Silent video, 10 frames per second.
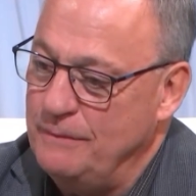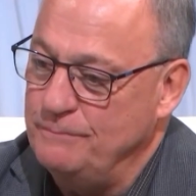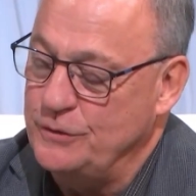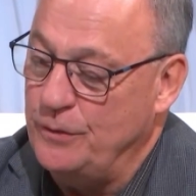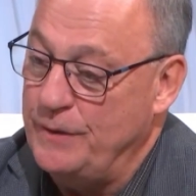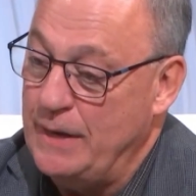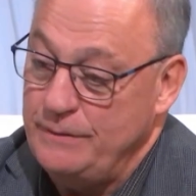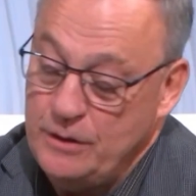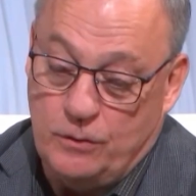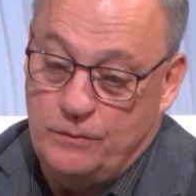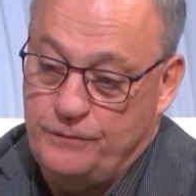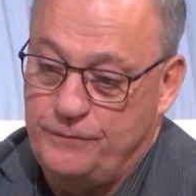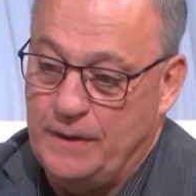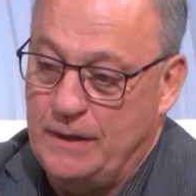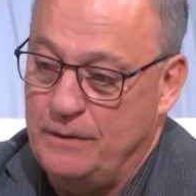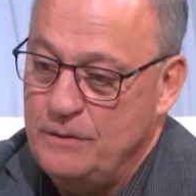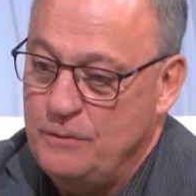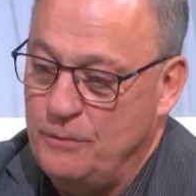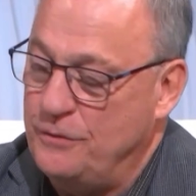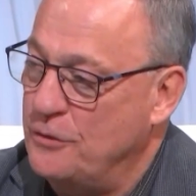so that, if,
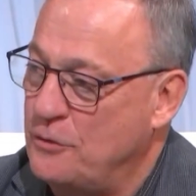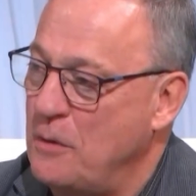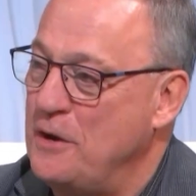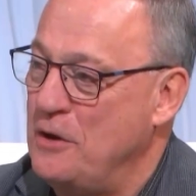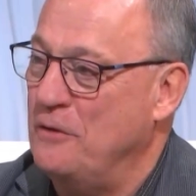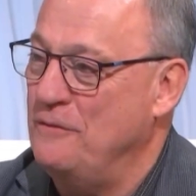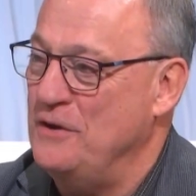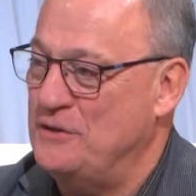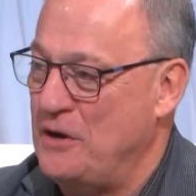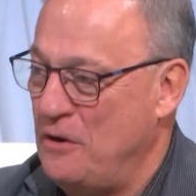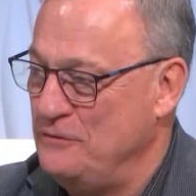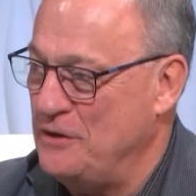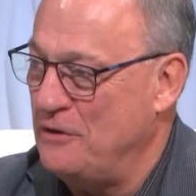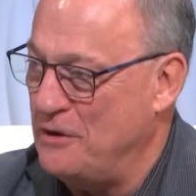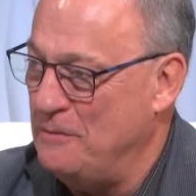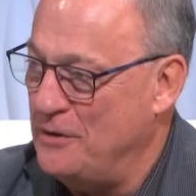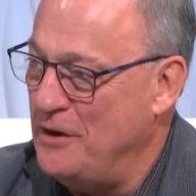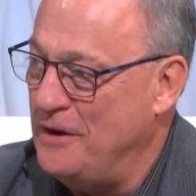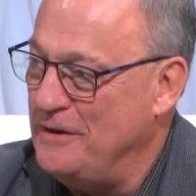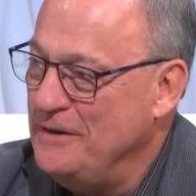with the threat here of these tariffs that are coming
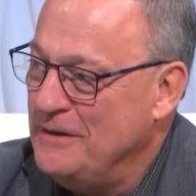on,